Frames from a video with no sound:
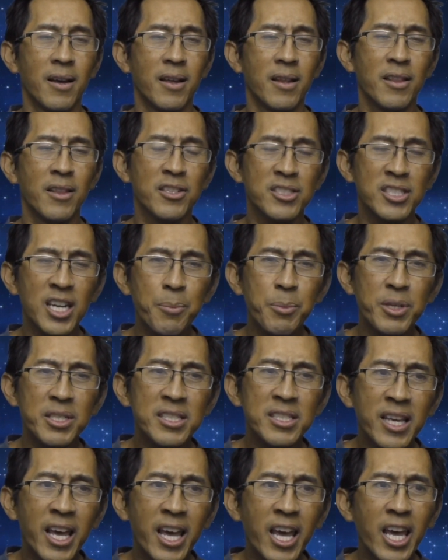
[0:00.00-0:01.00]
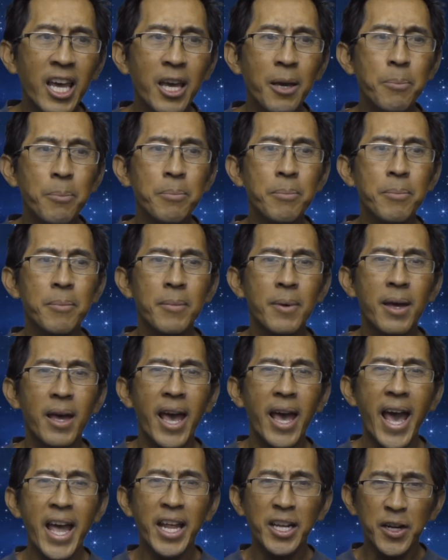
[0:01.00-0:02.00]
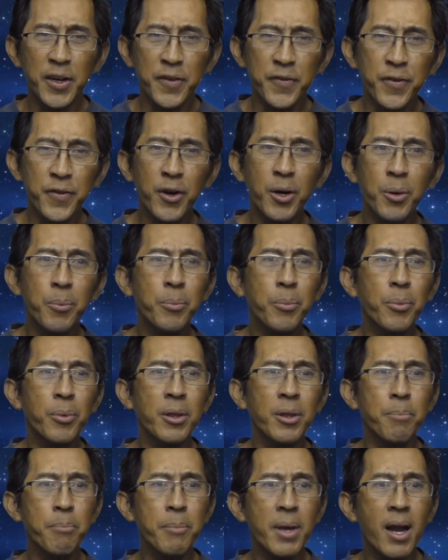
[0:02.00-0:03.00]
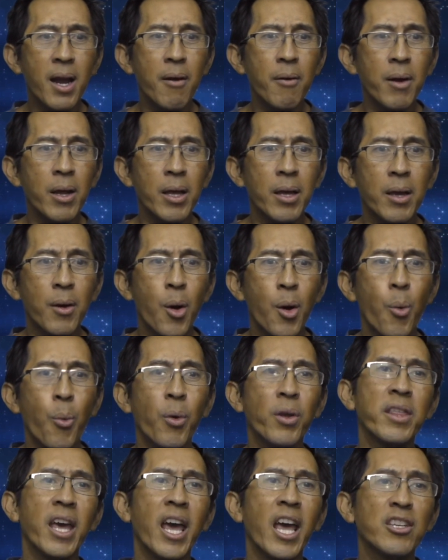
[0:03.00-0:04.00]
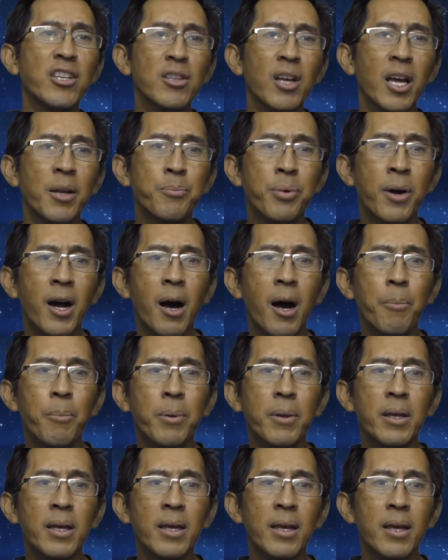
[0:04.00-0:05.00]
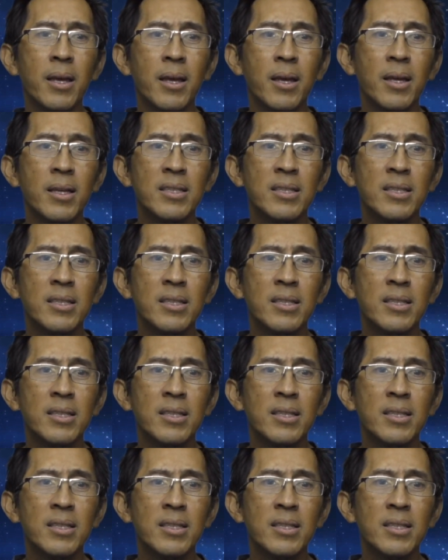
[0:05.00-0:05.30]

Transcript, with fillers: The shepherds came and confirmed with Mary what the angel had probably